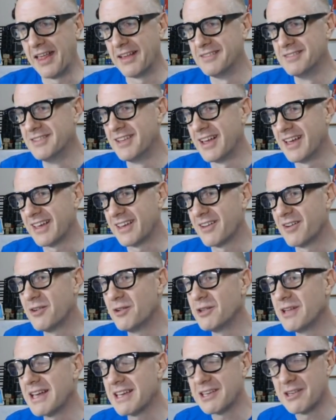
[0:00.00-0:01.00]
like,
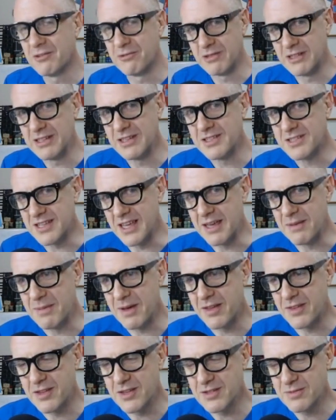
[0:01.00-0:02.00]
all I can really say
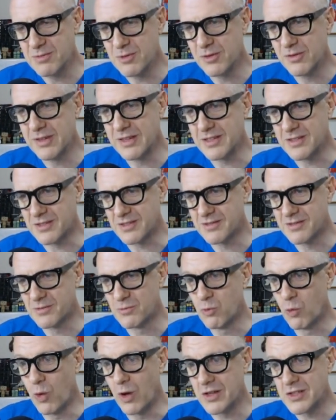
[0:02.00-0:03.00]
about this movie is
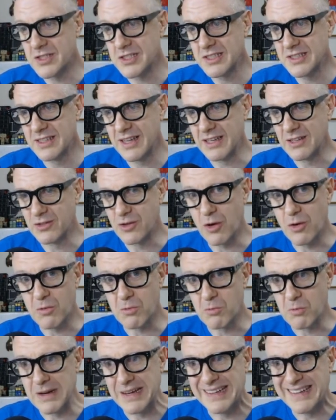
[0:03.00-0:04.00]
watch it and
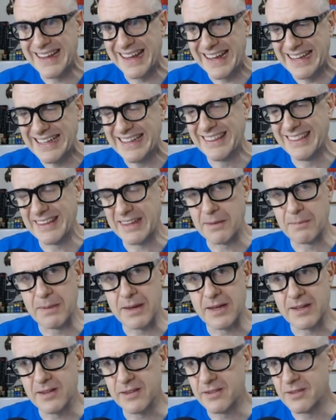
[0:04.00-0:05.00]
don't read anything
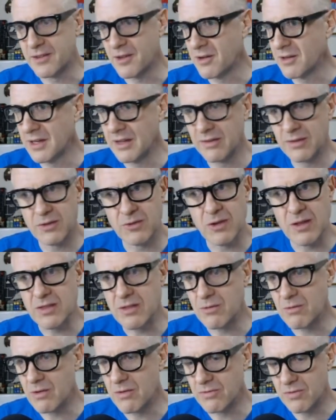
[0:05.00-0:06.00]
about it. Don't even read
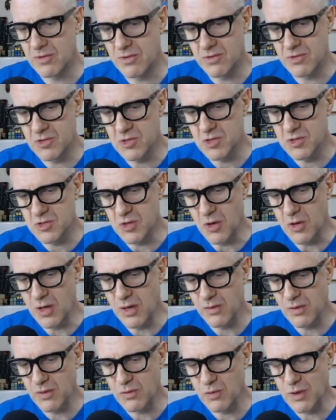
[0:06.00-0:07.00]
the reviews. Don't
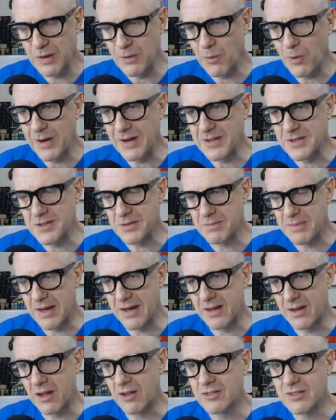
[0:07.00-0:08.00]
even read what it's
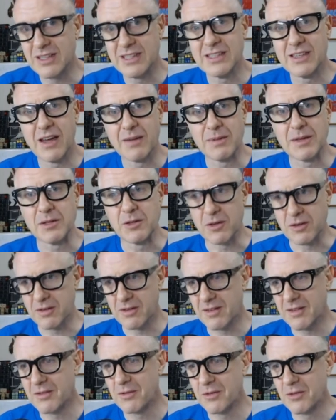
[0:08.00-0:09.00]
about. I'll tell you. I mean, look,
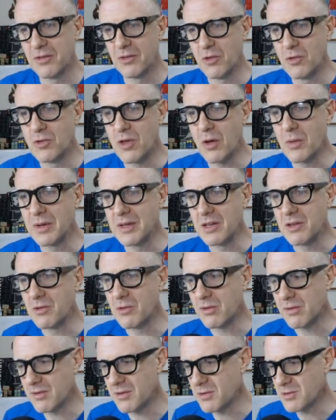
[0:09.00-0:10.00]
you go in and
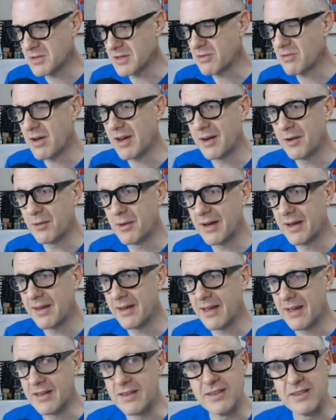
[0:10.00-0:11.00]
you you'll see right away.
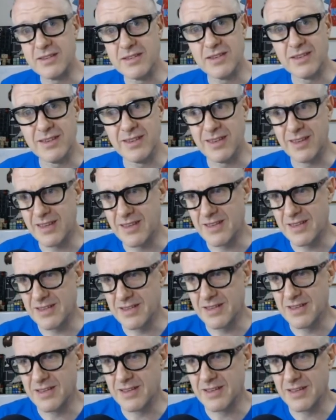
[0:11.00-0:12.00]
Uh, it, it,
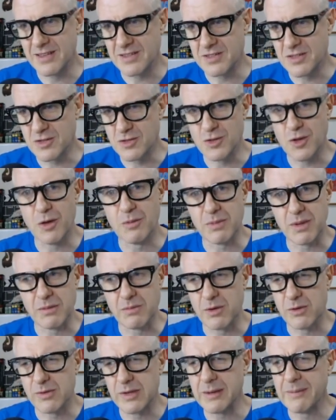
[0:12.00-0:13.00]
it, it's a zombie
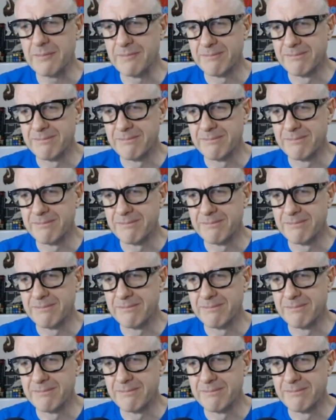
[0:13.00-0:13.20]
movie.